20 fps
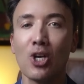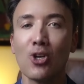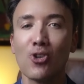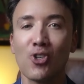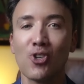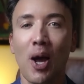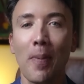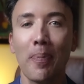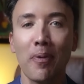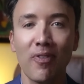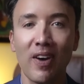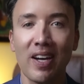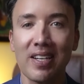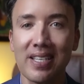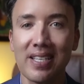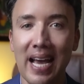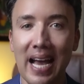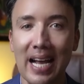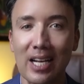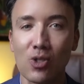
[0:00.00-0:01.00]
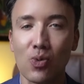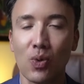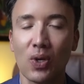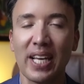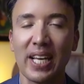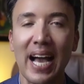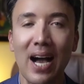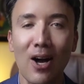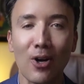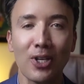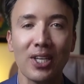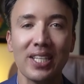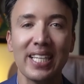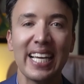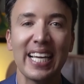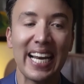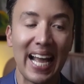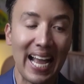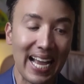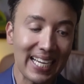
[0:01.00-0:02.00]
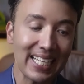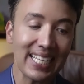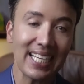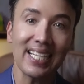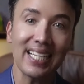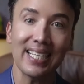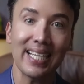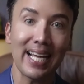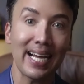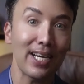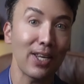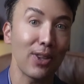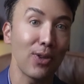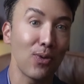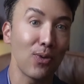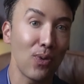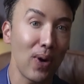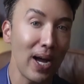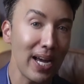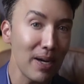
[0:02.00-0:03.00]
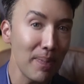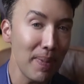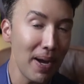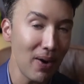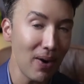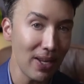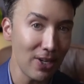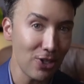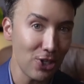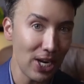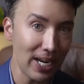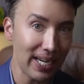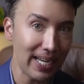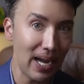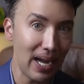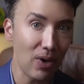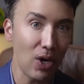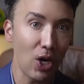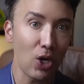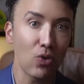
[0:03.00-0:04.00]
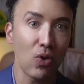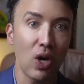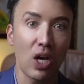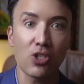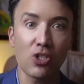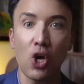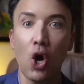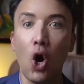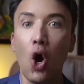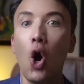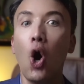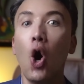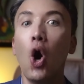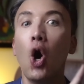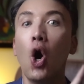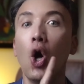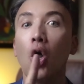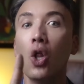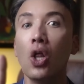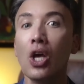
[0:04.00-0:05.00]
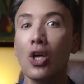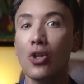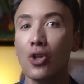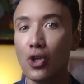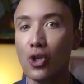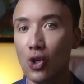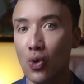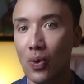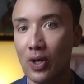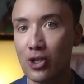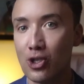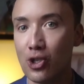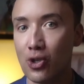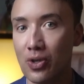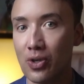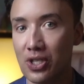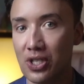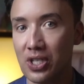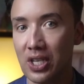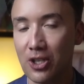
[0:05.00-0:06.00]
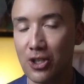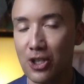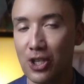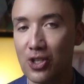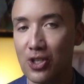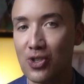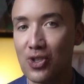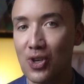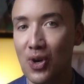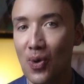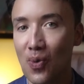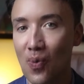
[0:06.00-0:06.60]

Shopify Tax will calculate and collect the right amount at checkout across all the US jurisdictions